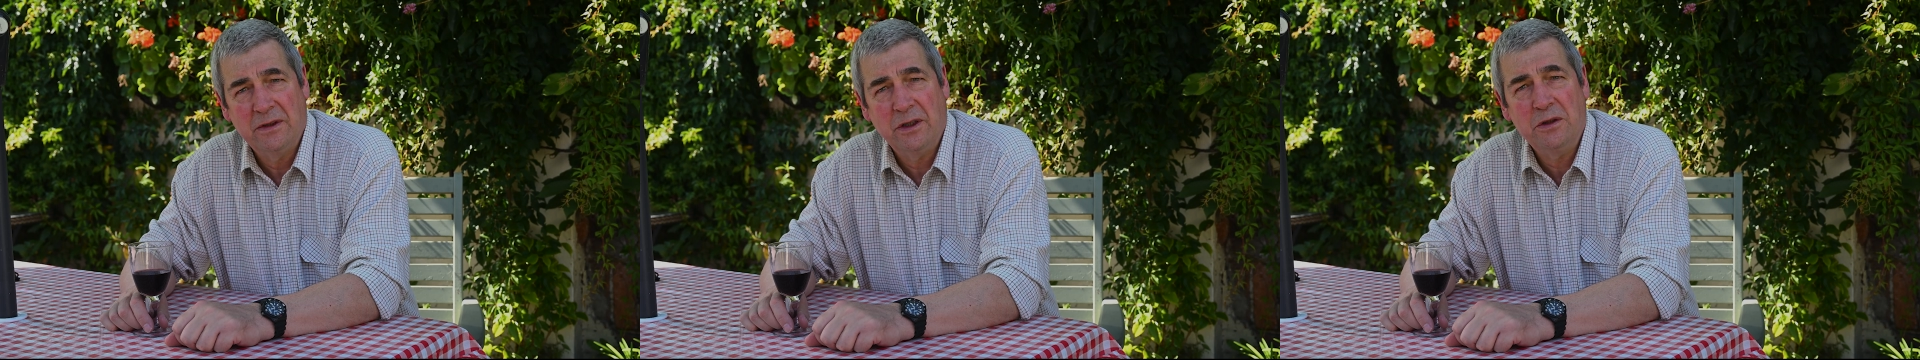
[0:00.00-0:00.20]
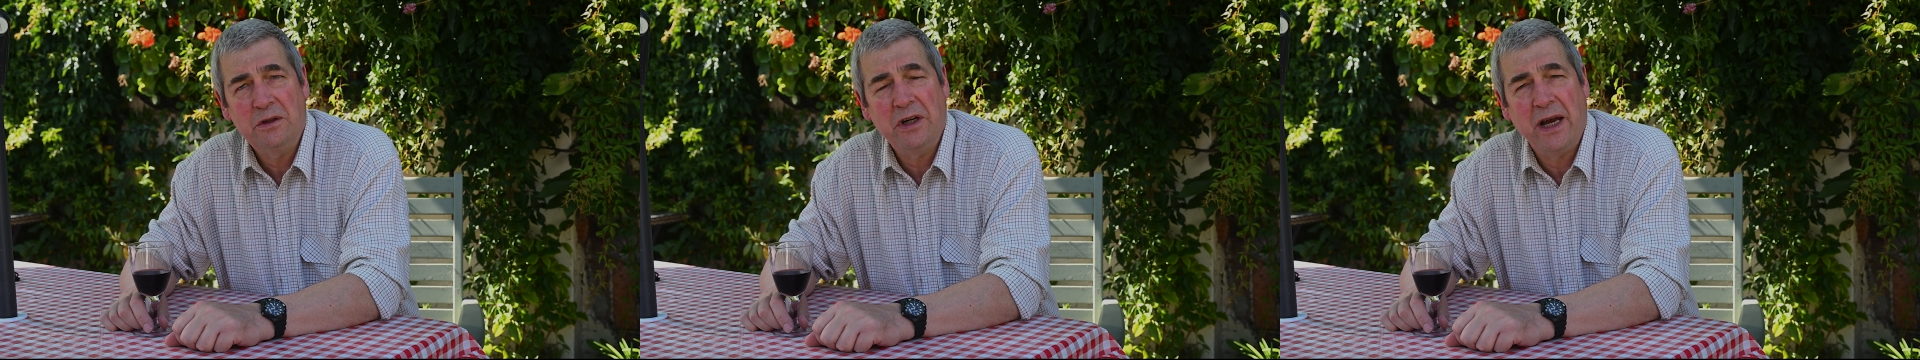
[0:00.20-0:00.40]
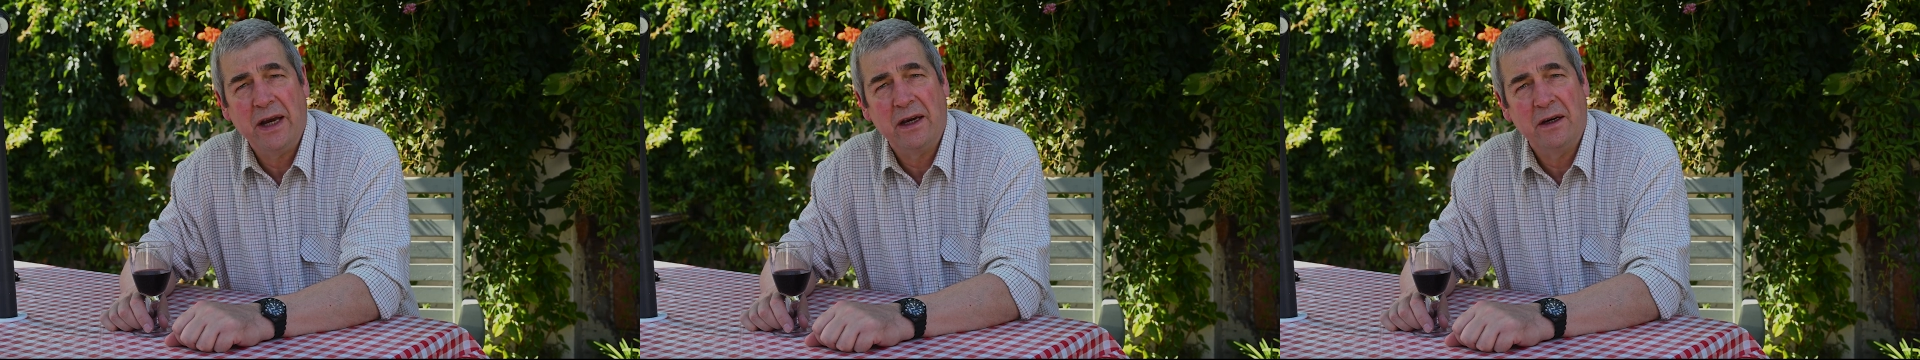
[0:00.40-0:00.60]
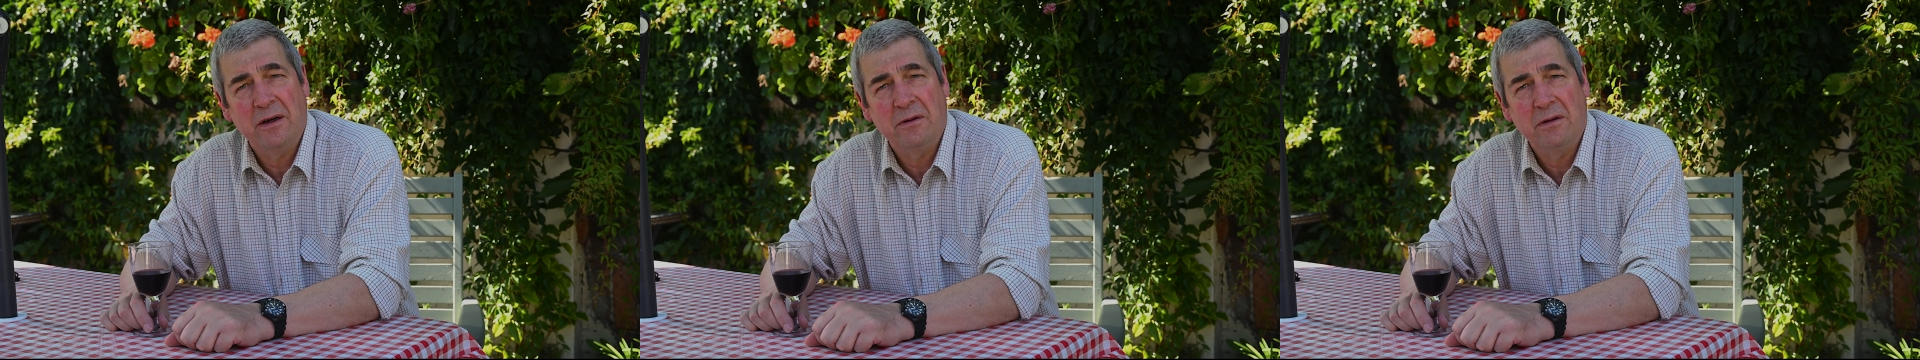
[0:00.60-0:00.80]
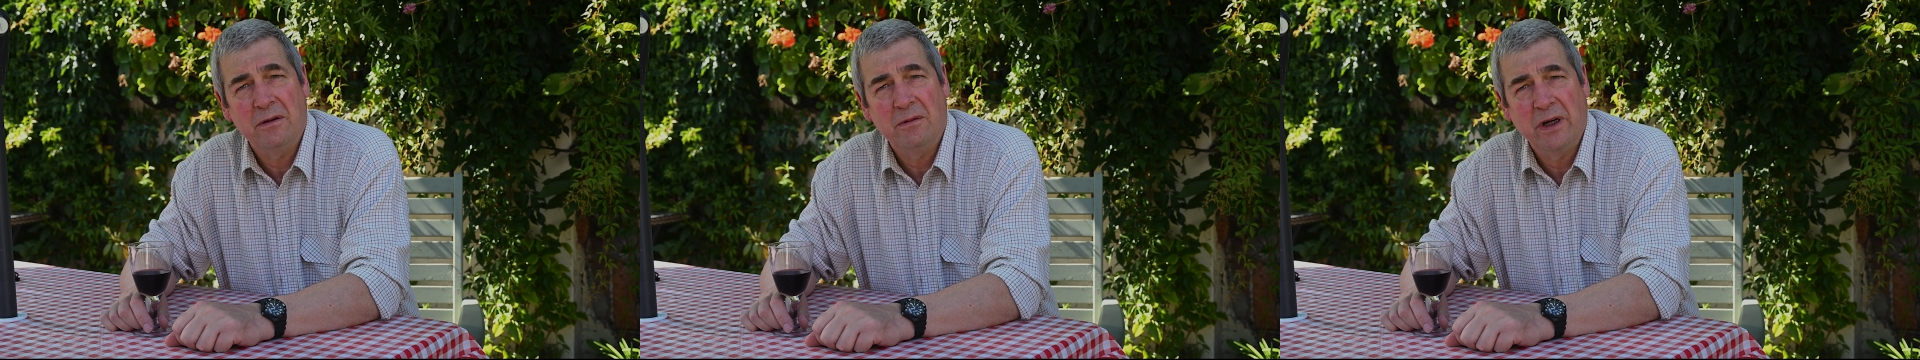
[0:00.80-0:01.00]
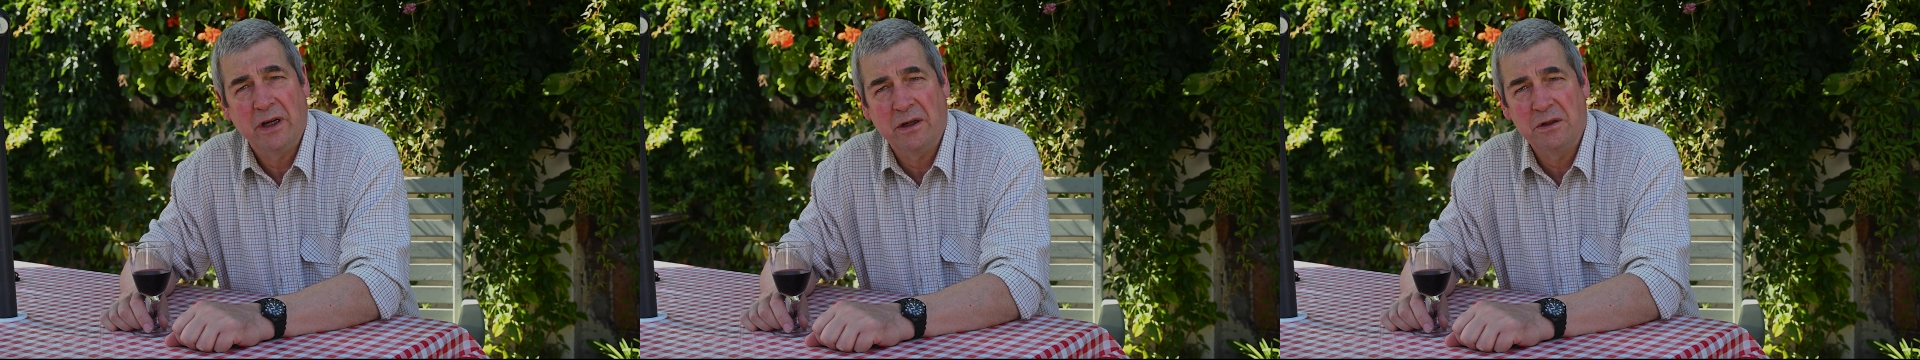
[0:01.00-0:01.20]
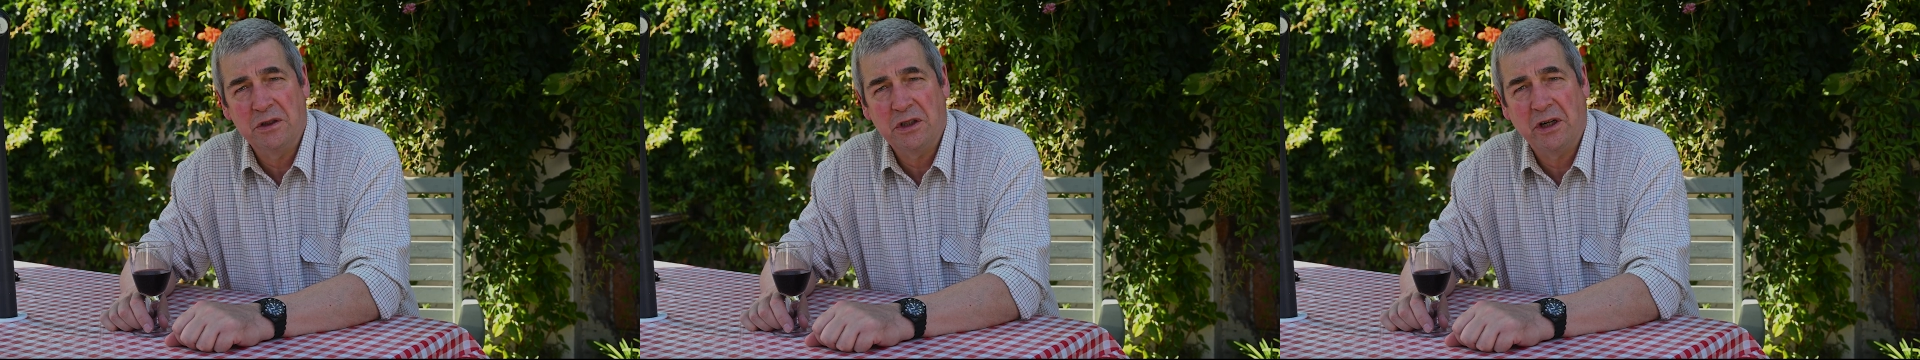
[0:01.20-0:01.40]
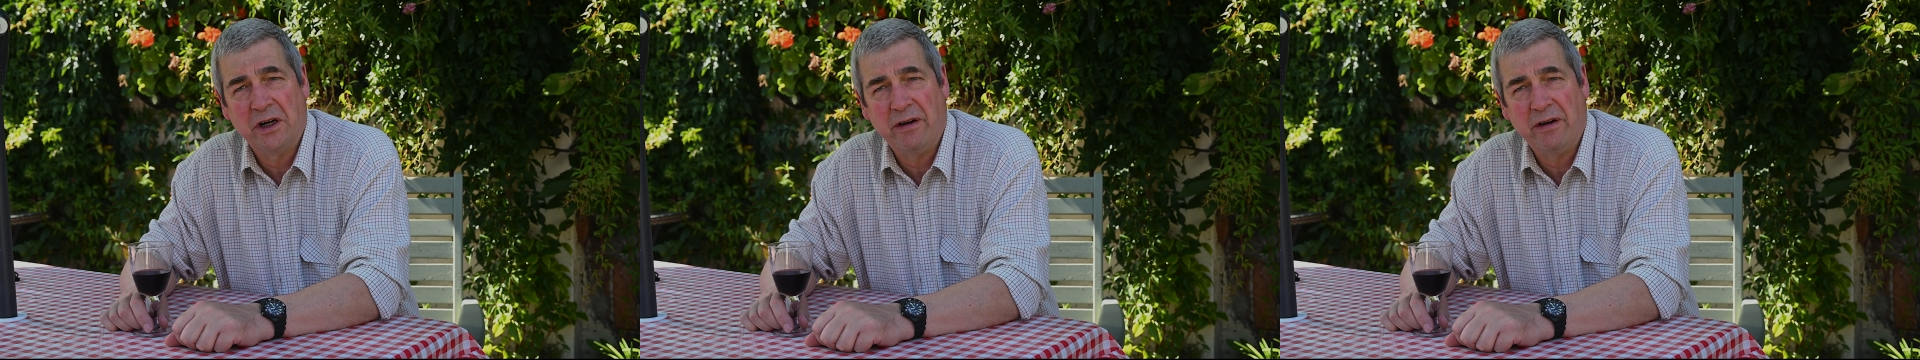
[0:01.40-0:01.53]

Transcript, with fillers: Country Echo, where country